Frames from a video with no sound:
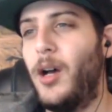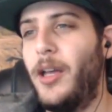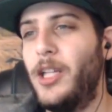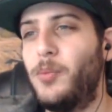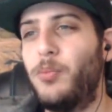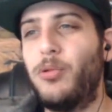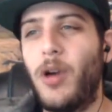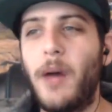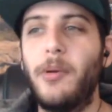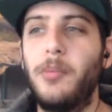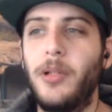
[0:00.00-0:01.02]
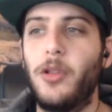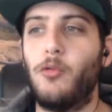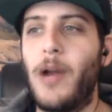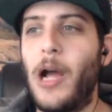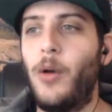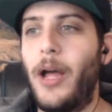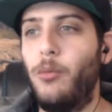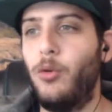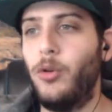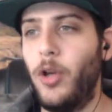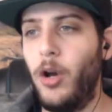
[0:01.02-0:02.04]
is probably the route I
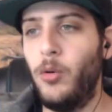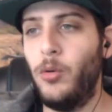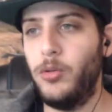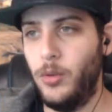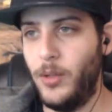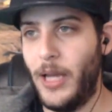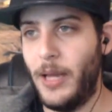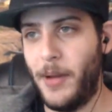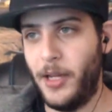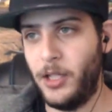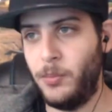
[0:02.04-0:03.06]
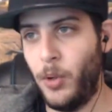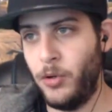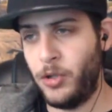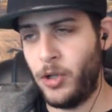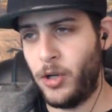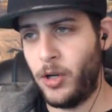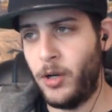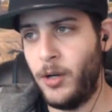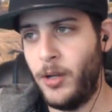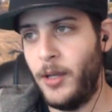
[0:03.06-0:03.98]
will go to get my exposure to her.